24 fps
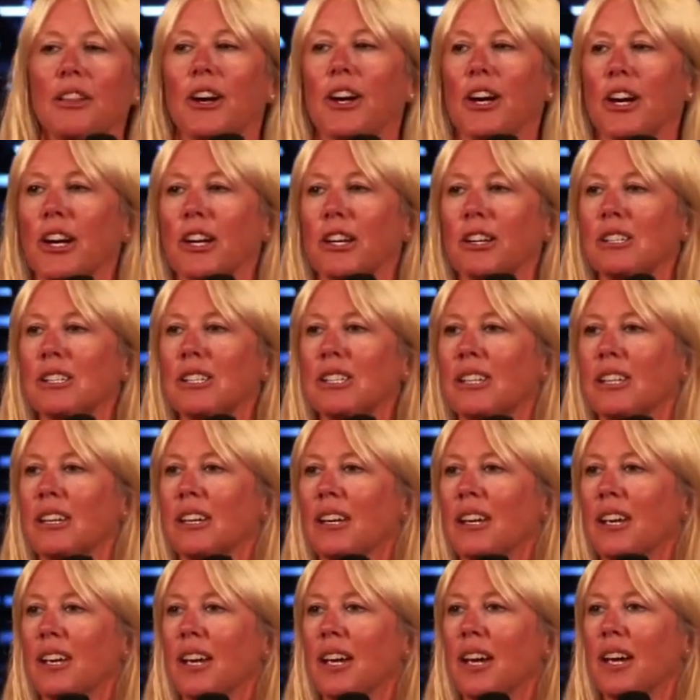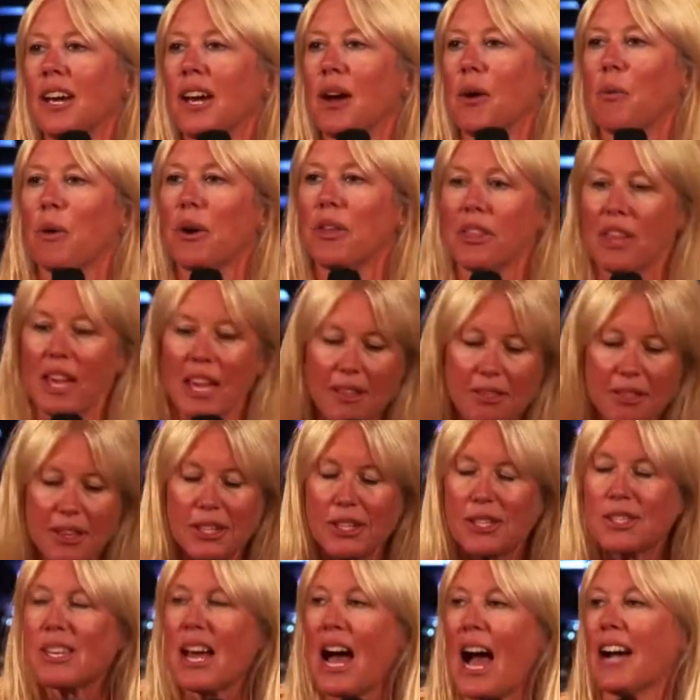learned within
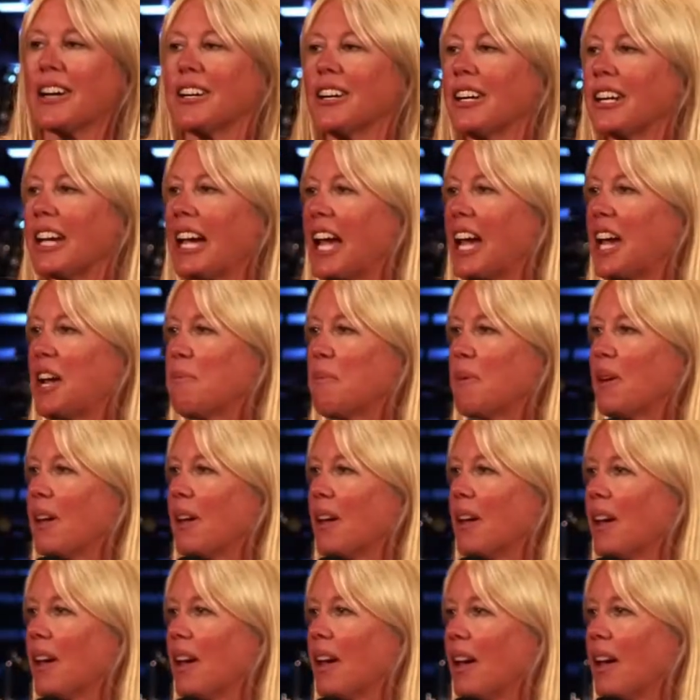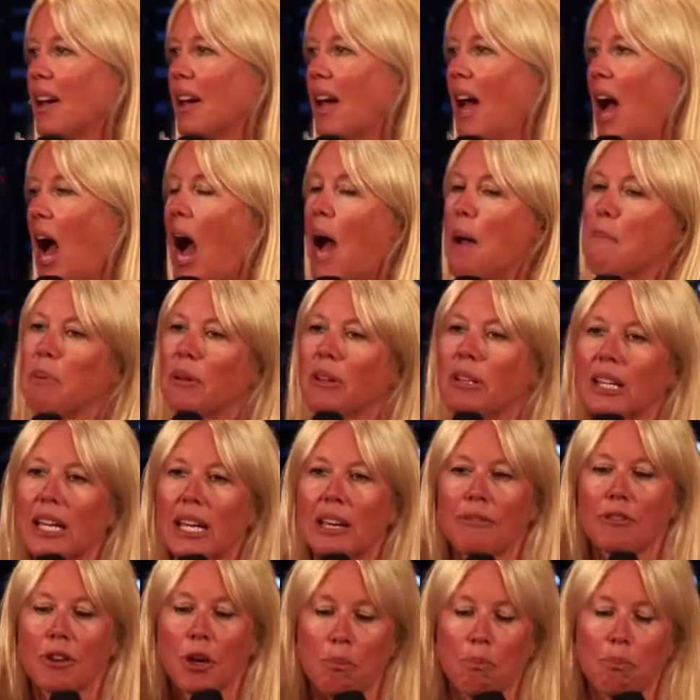this soccer game, I
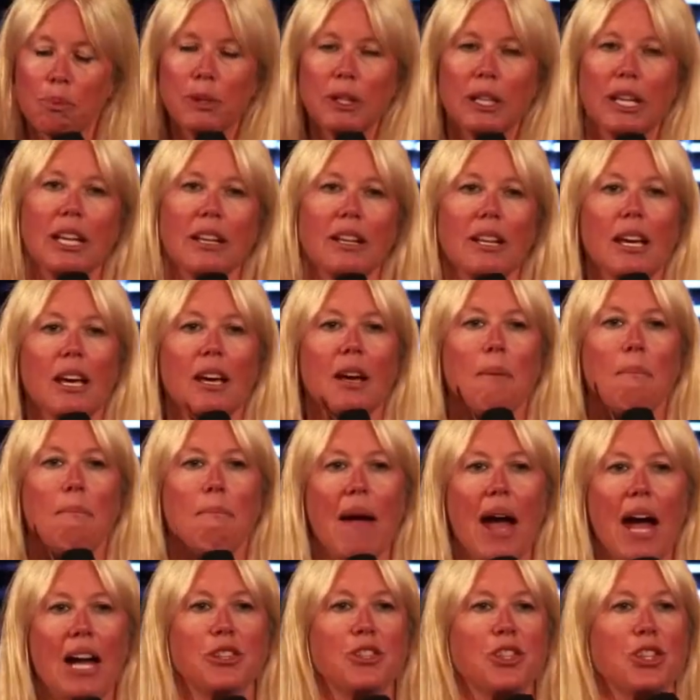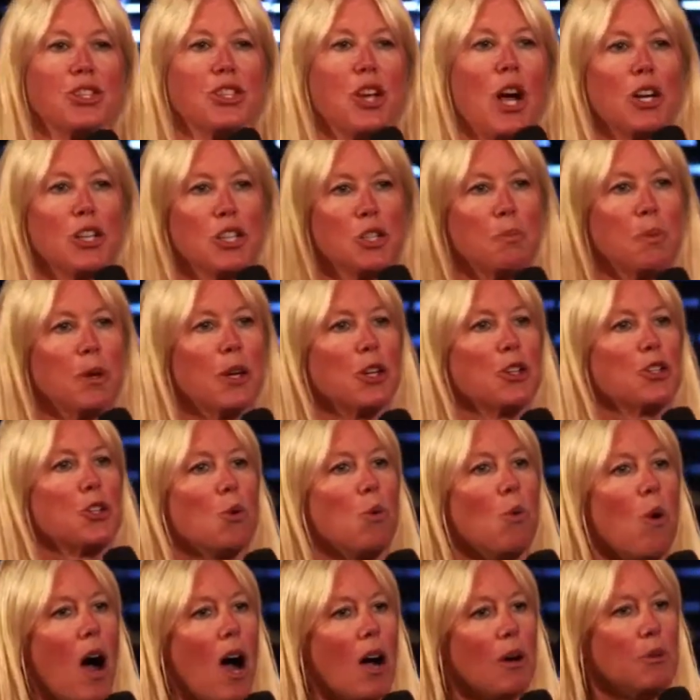believe completely matches our
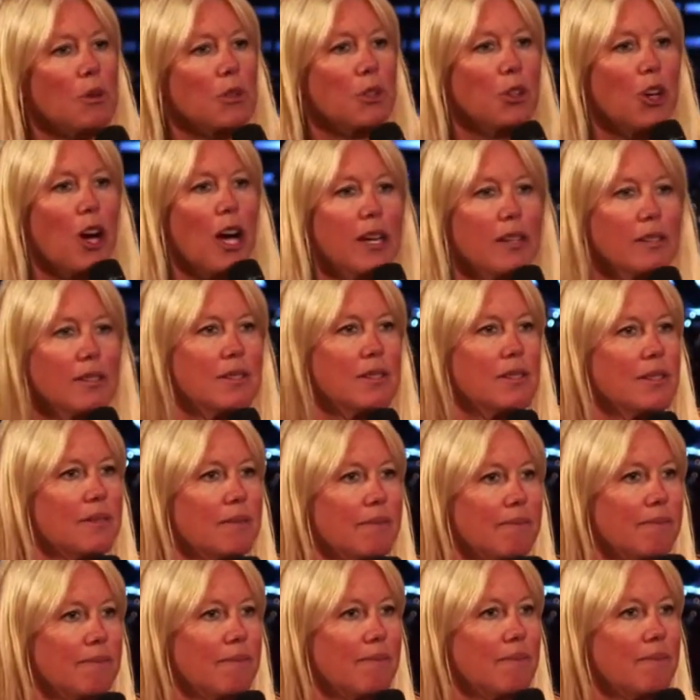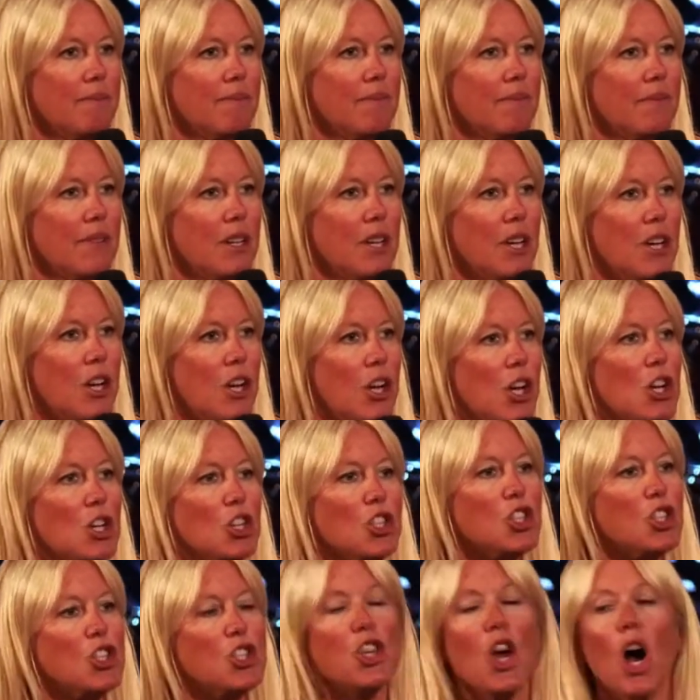spiritual walk with Christ.
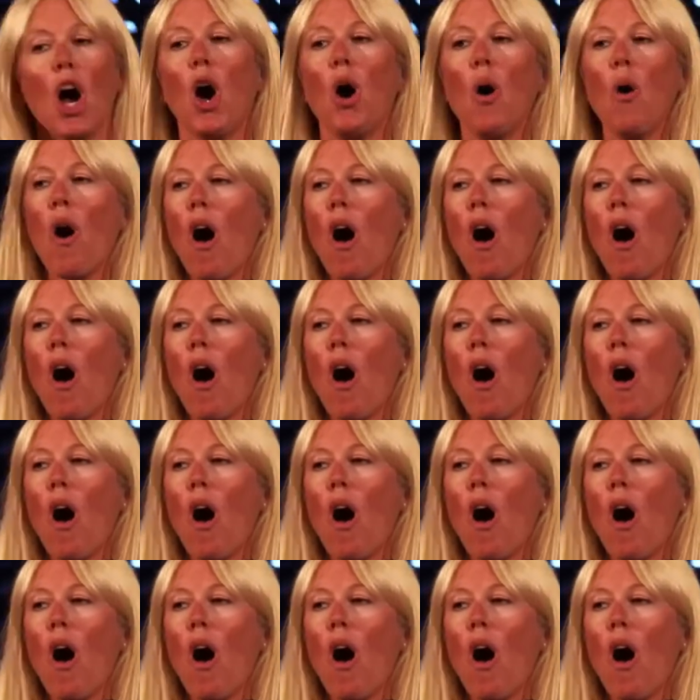So